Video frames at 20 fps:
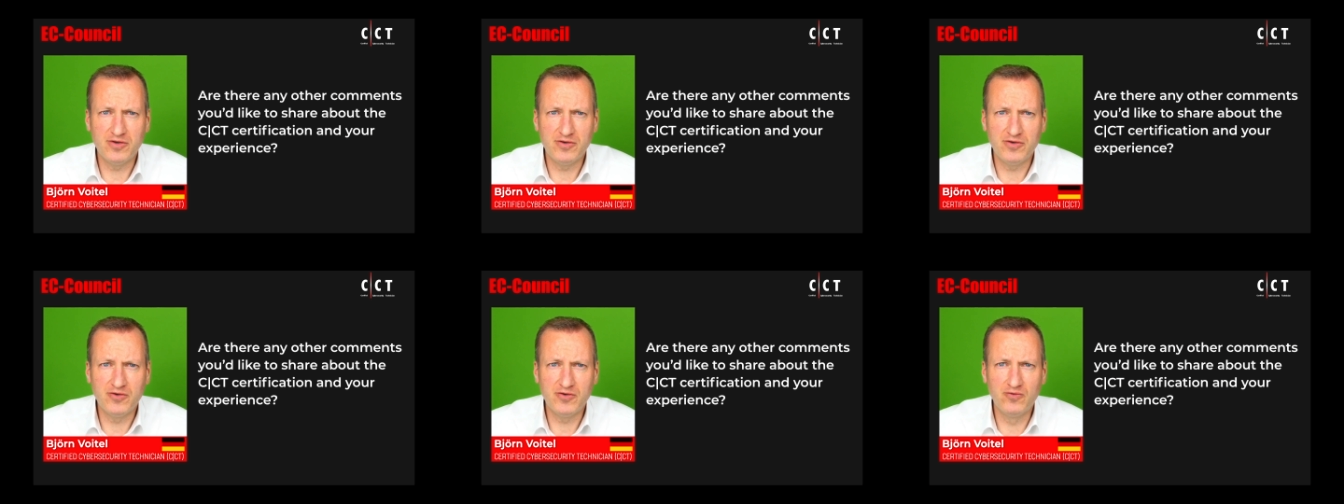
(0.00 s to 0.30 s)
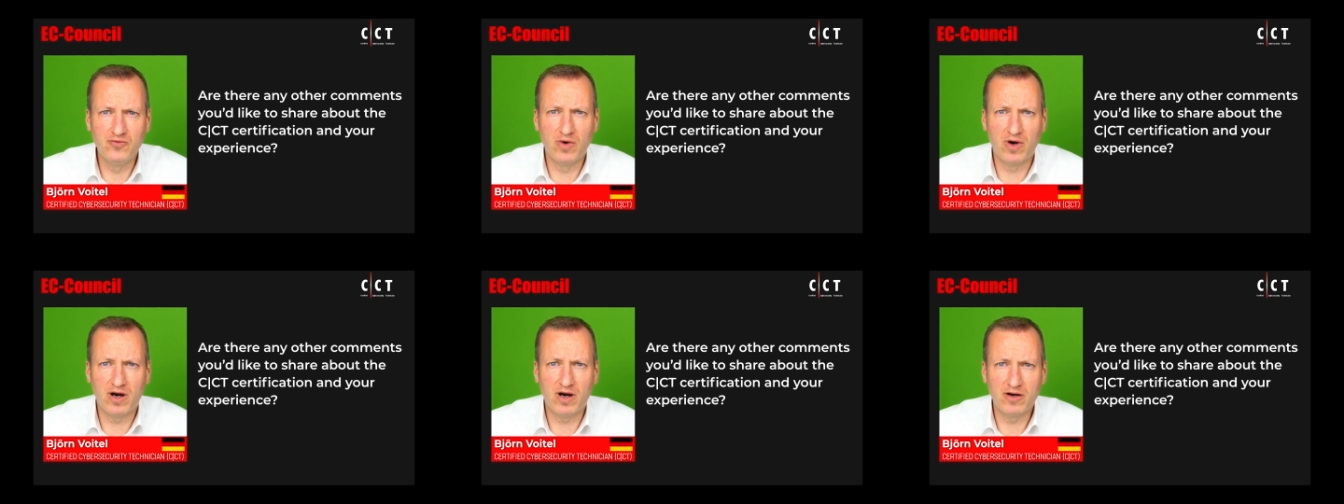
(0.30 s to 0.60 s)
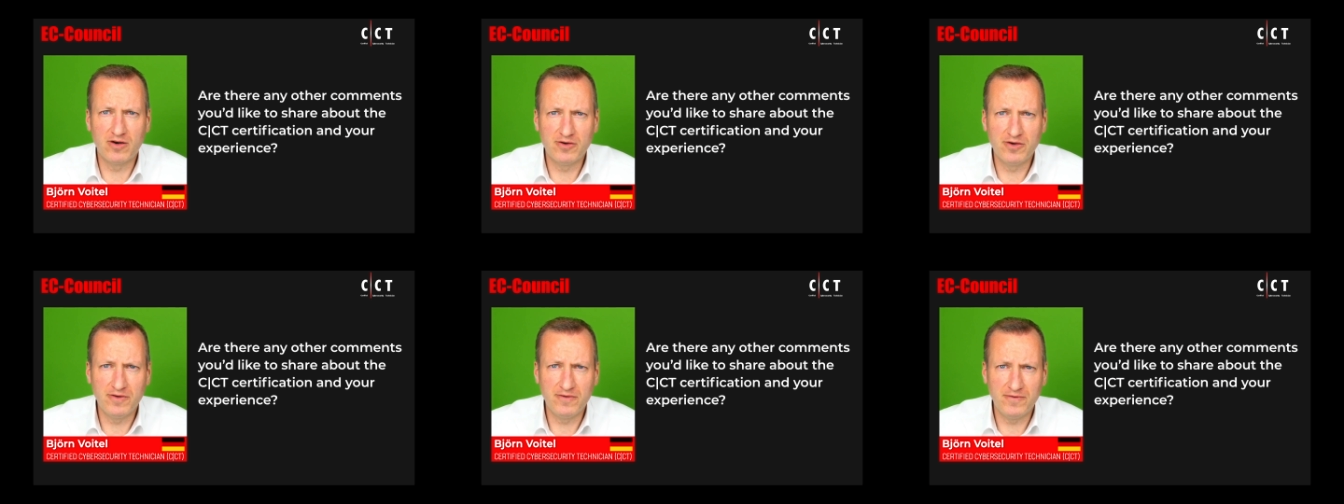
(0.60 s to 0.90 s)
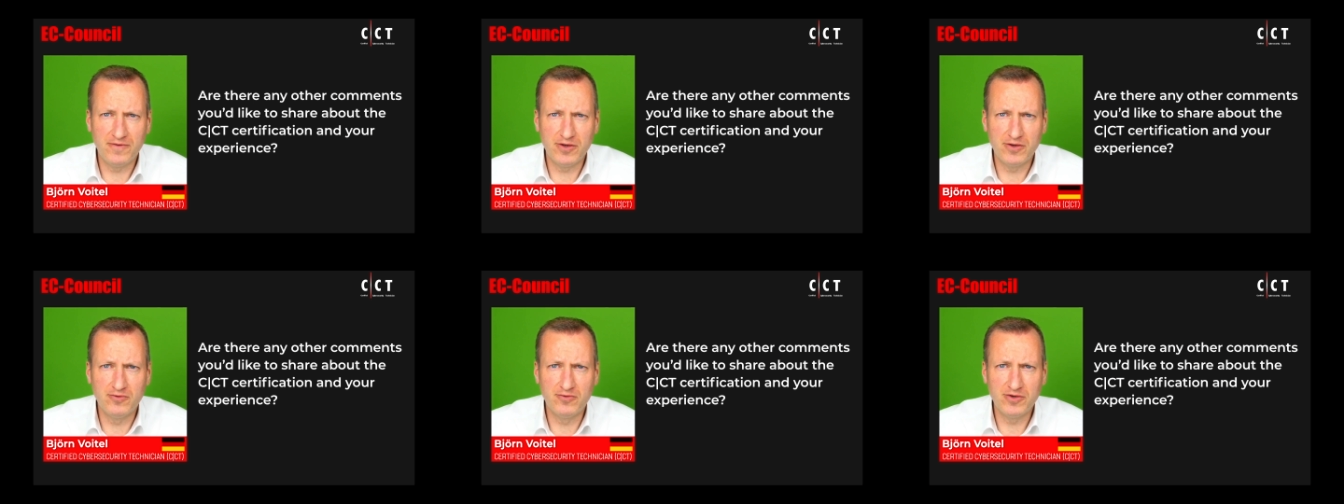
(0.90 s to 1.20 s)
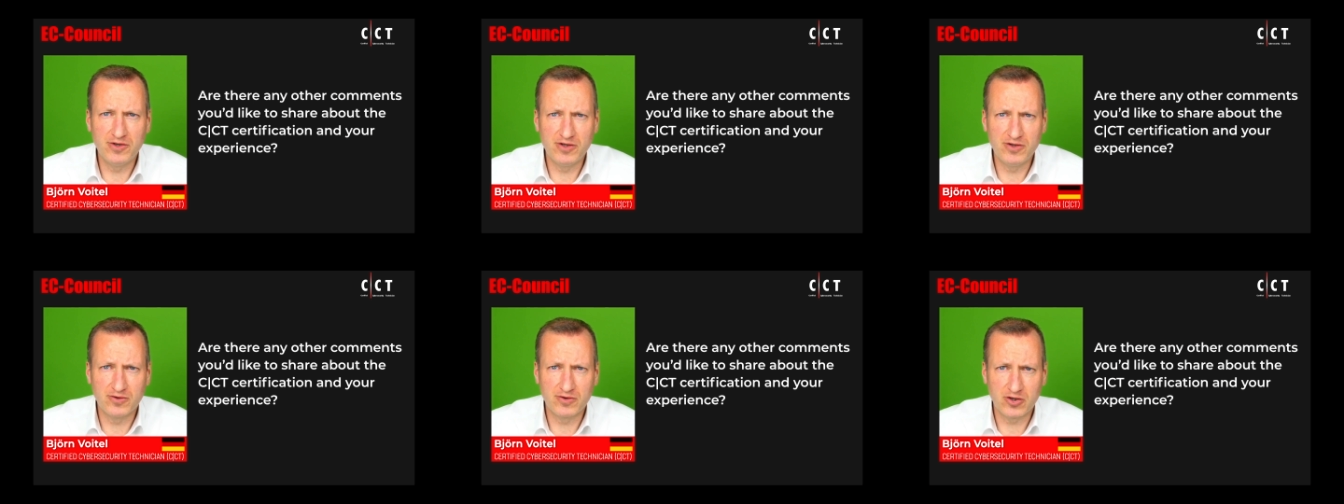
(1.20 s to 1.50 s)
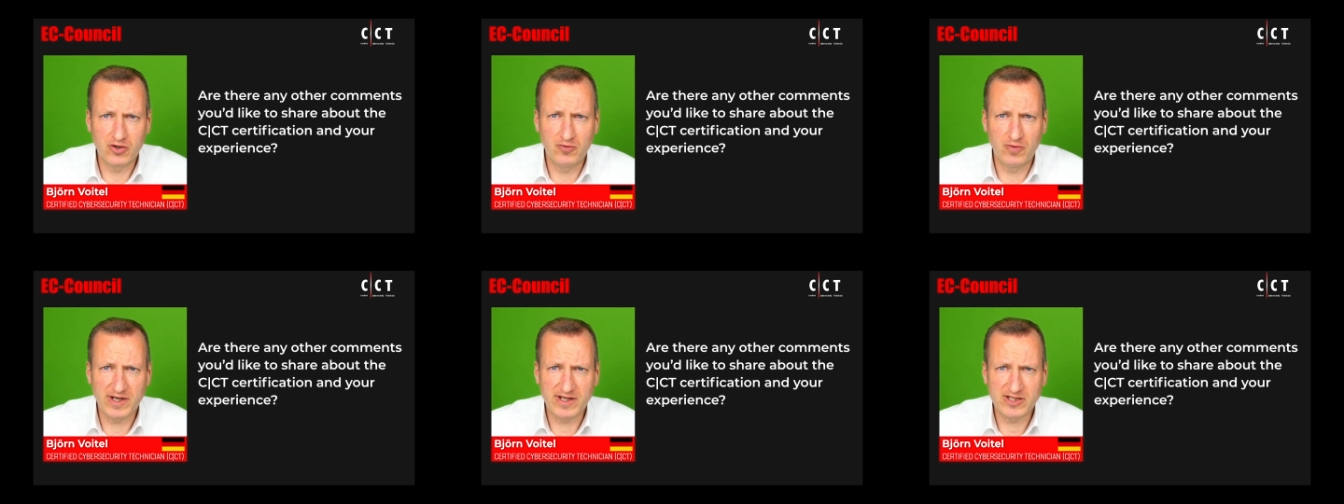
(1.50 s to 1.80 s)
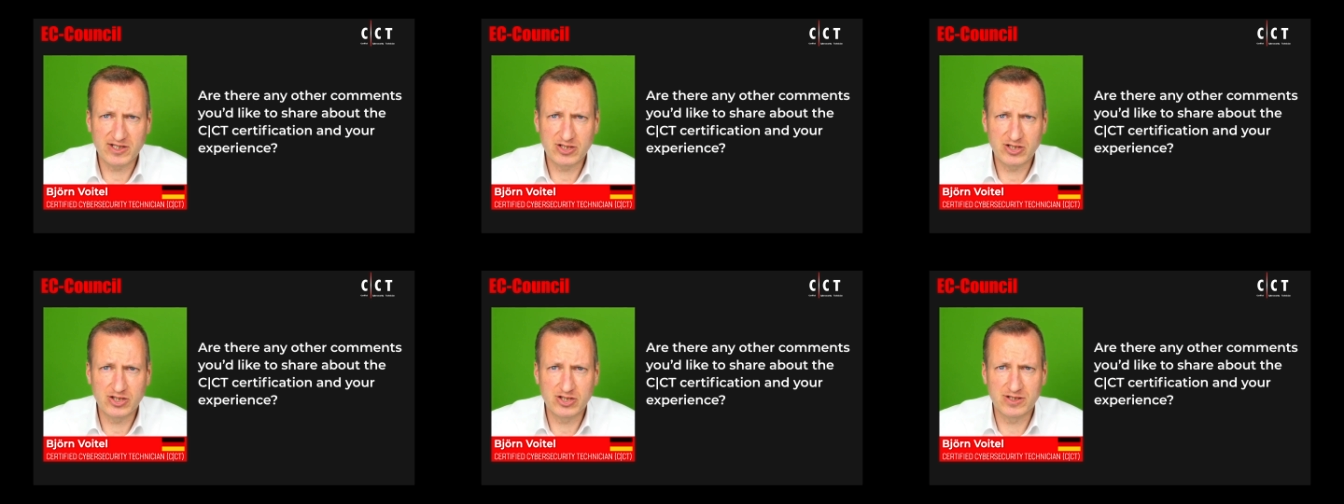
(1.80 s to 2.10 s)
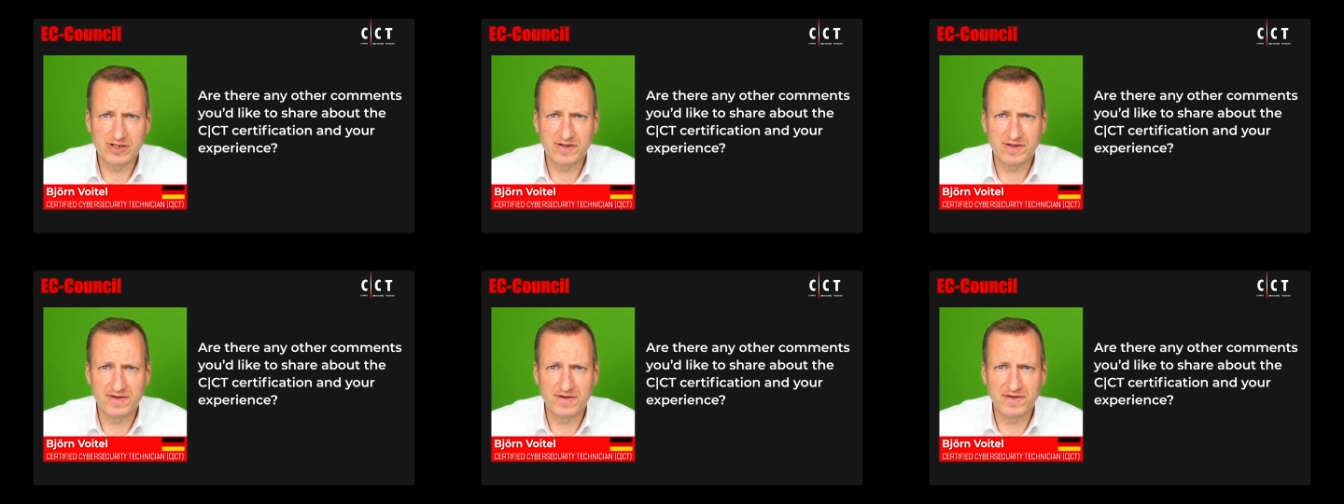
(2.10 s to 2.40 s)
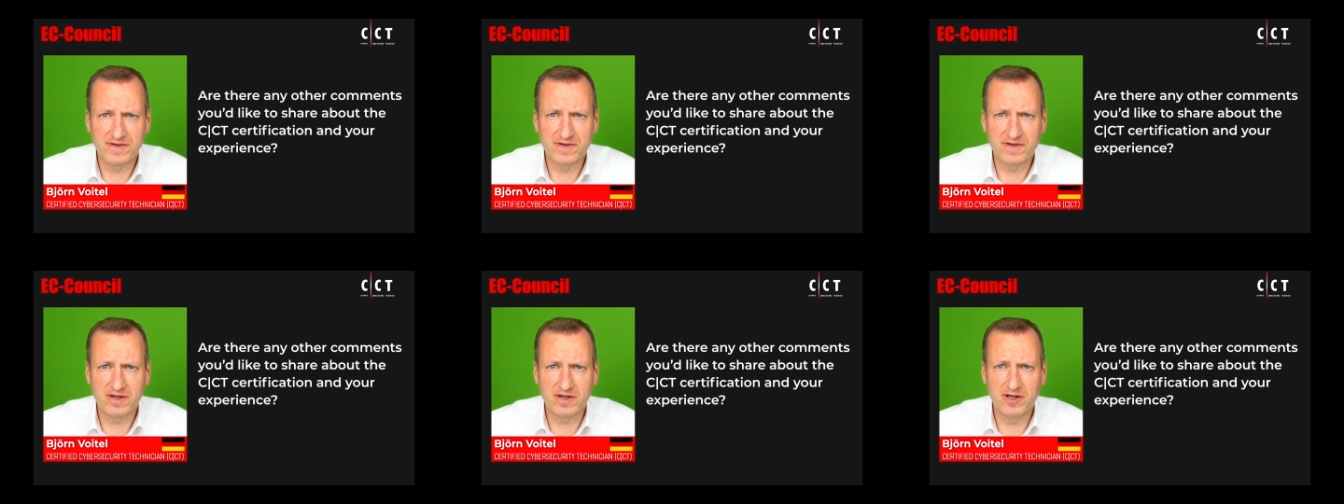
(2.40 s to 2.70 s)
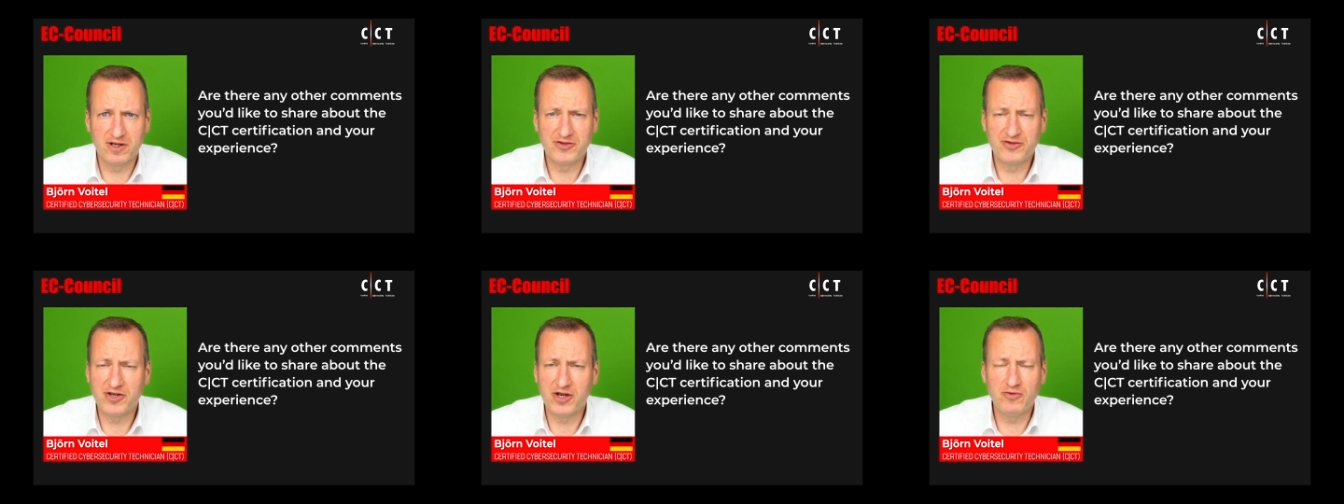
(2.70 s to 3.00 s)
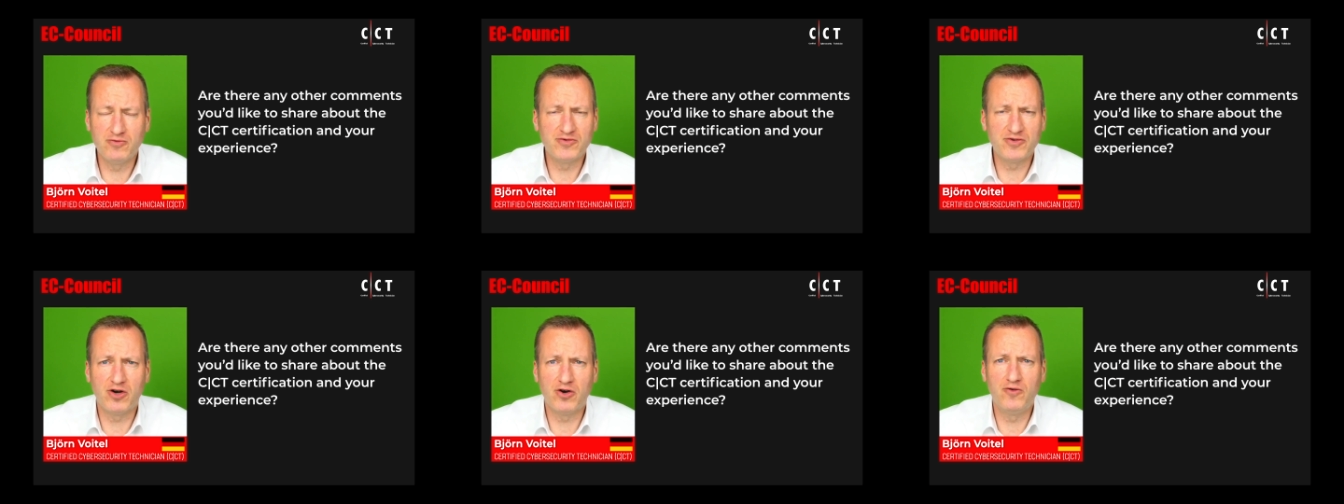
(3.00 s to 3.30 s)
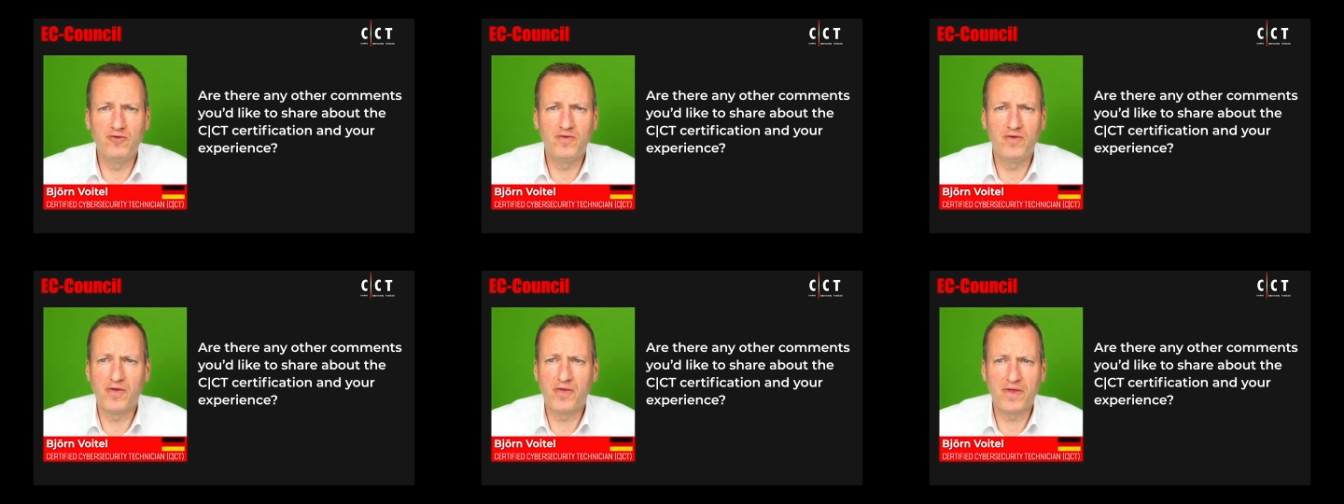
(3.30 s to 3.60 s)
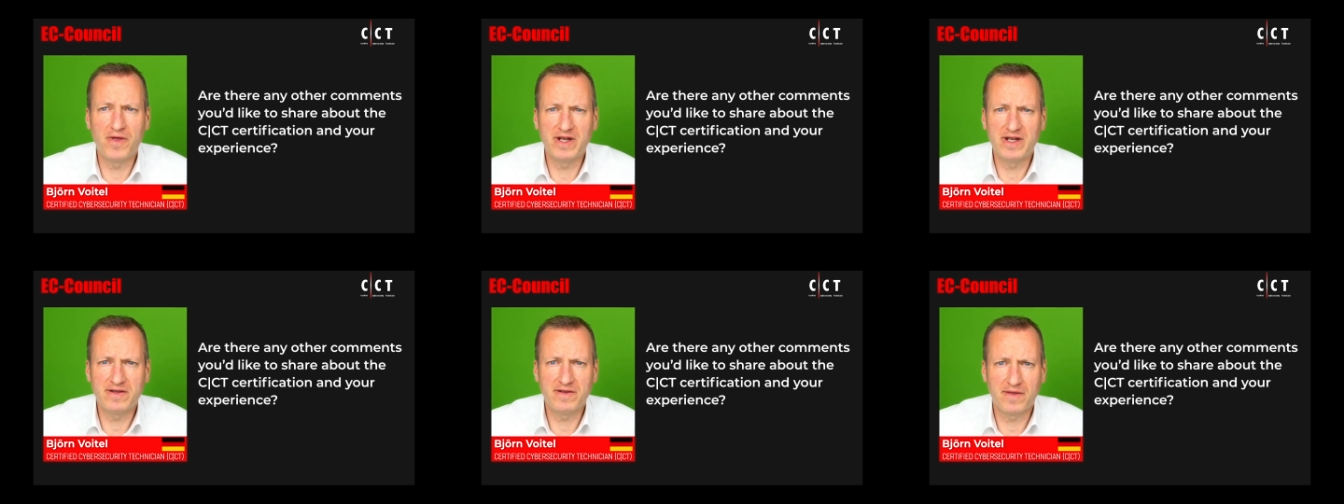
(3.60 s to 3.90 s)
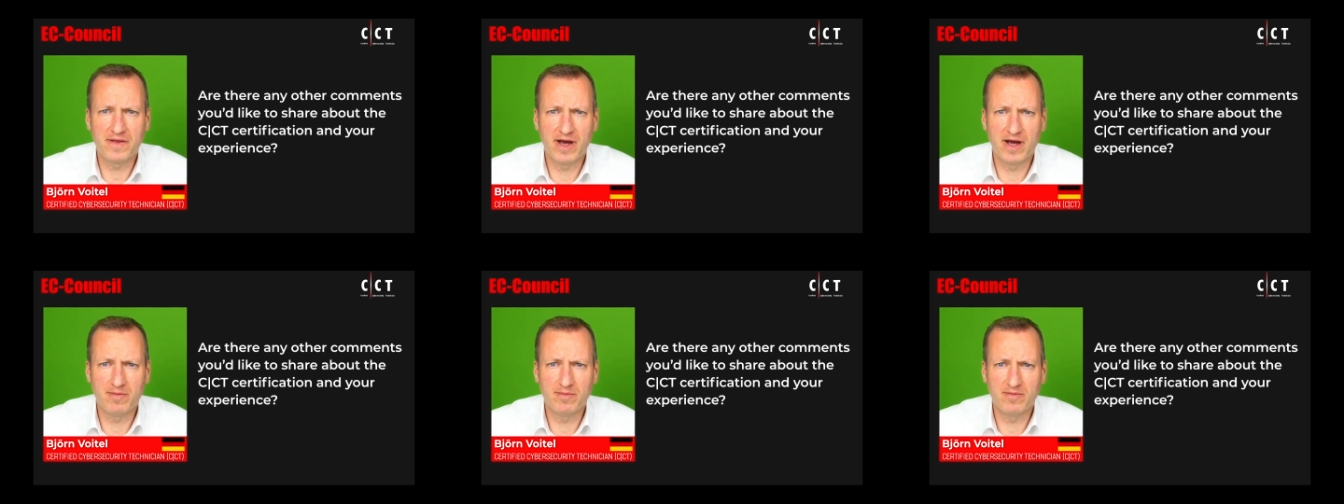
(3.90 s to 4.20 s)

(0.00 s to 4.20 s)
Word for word: you are reviewing your questions. Uh, don't overthink them.